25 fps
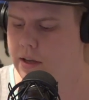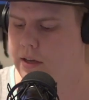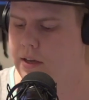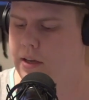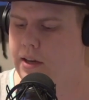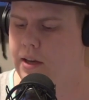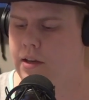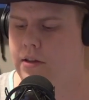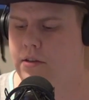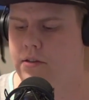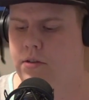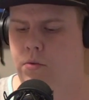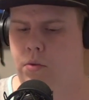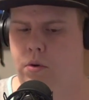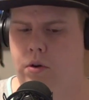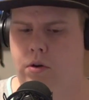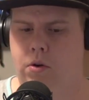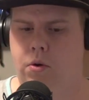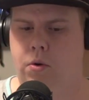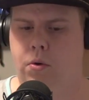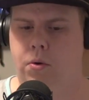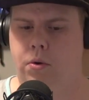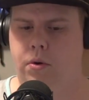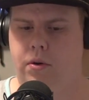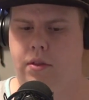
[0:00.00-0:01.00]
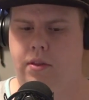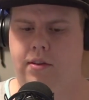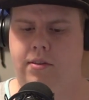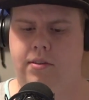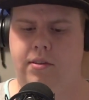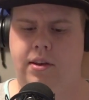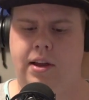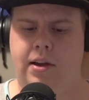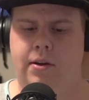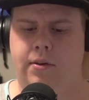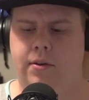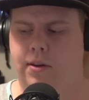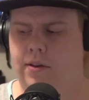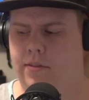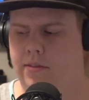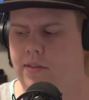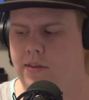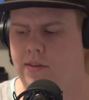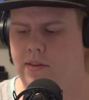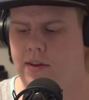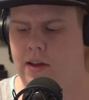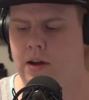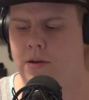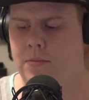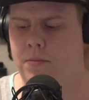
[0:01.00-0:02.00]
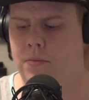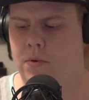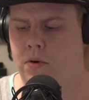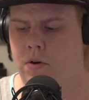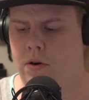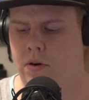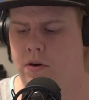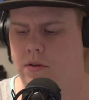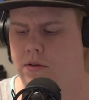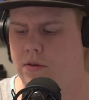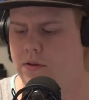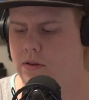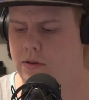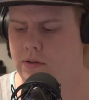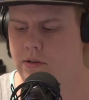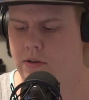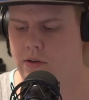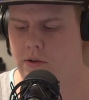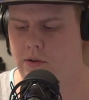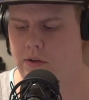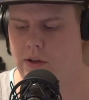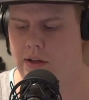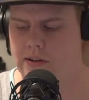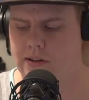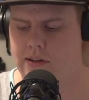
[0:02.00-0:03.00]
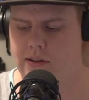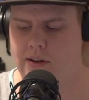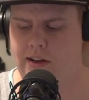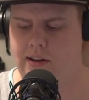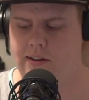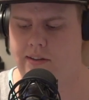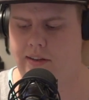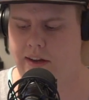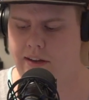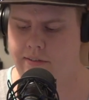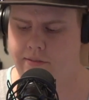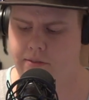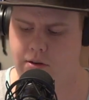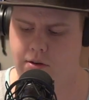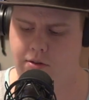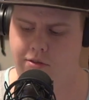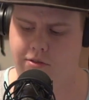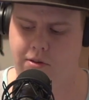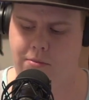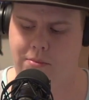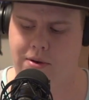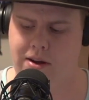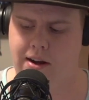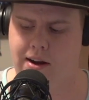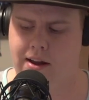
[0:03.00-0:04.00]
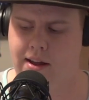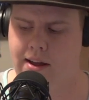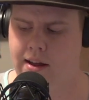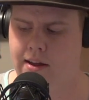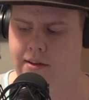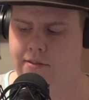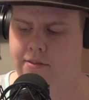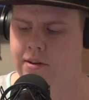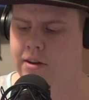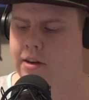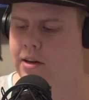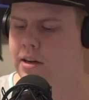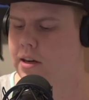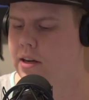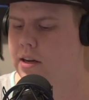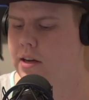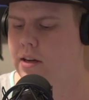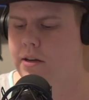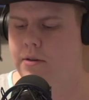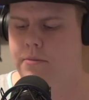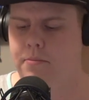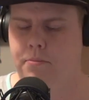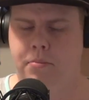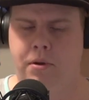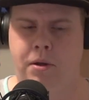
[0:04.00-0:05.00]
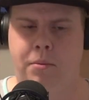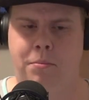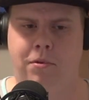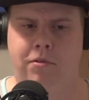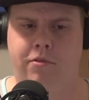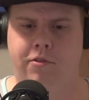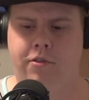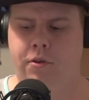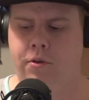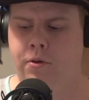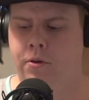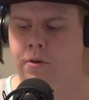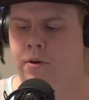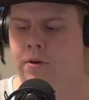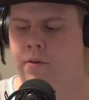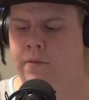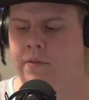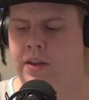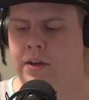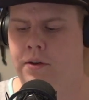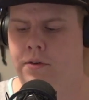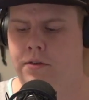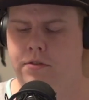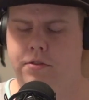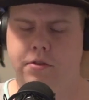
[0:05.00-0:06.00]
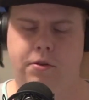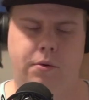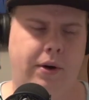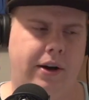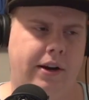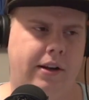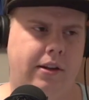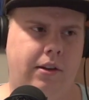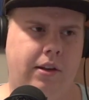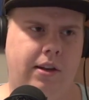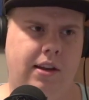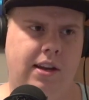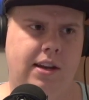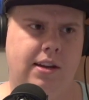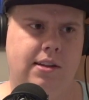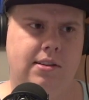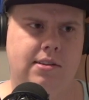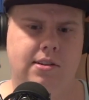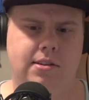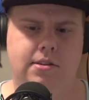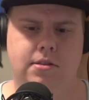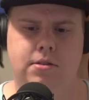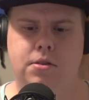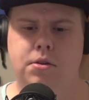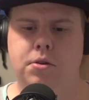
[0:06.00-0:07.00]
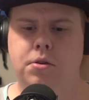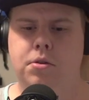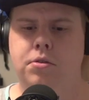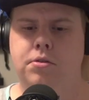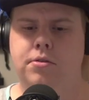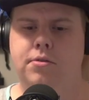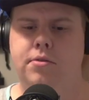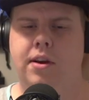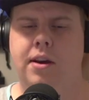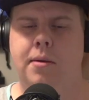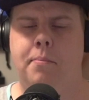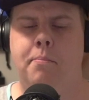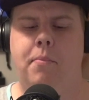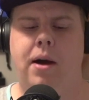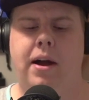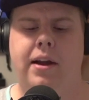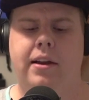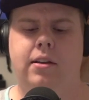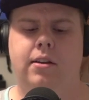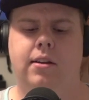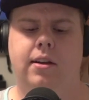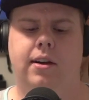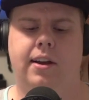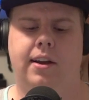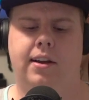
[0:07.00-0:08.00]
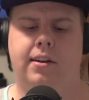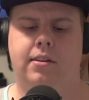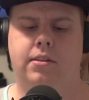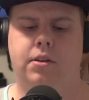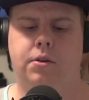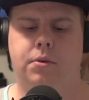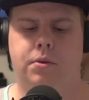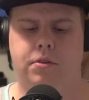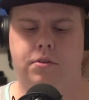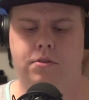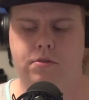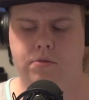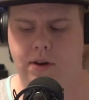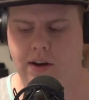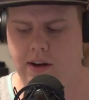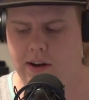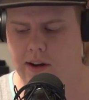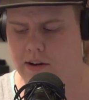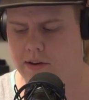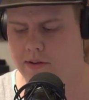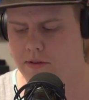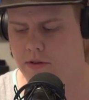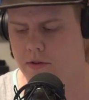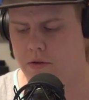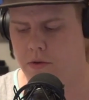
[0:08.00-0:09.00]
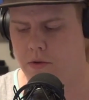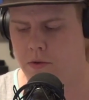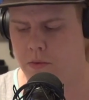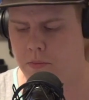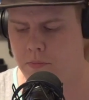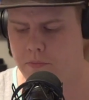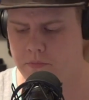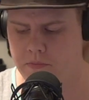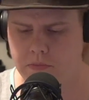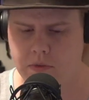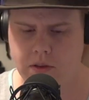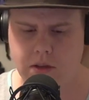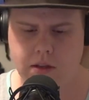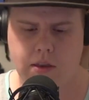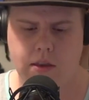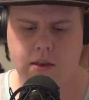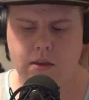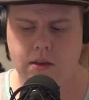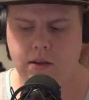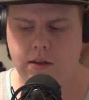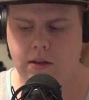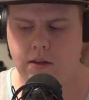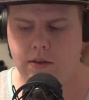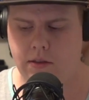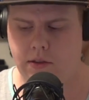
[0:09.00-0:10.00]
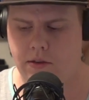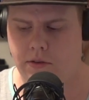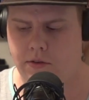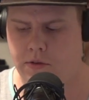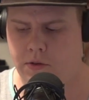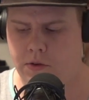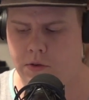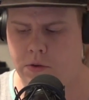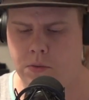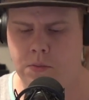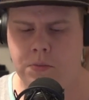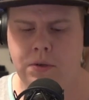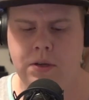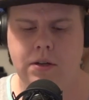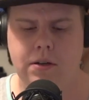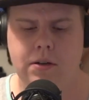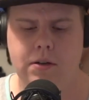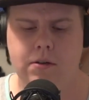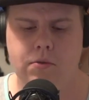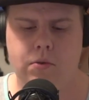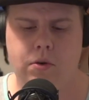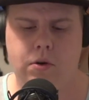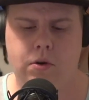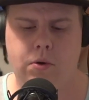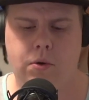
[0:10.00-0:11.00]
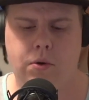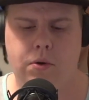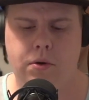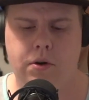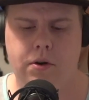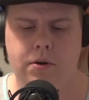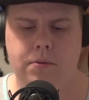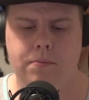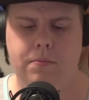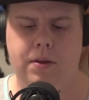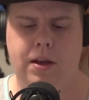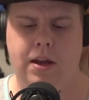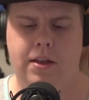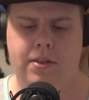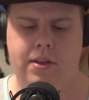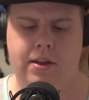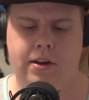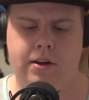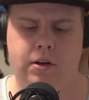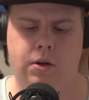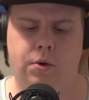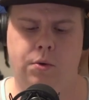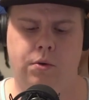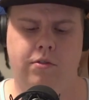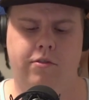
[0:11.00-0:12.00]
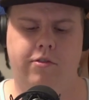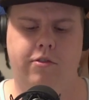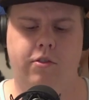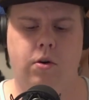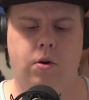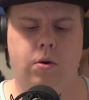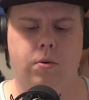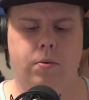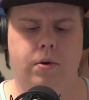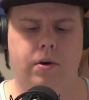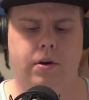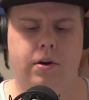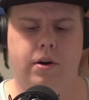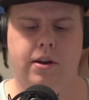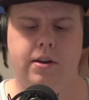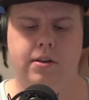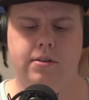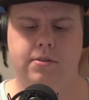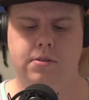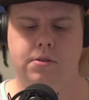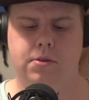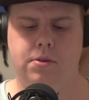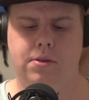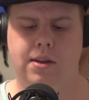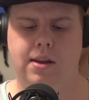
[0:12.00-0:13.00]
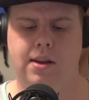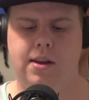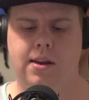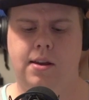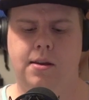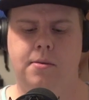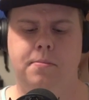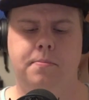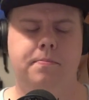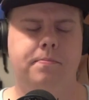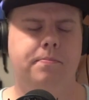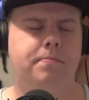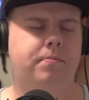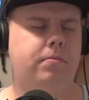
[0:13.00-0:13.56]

get to record the sound off the soundboard. So that's a nice avenue for me to have. But before, it was directly just 2 straight mic lines going straight into the Zoom recorder and then going forward into the,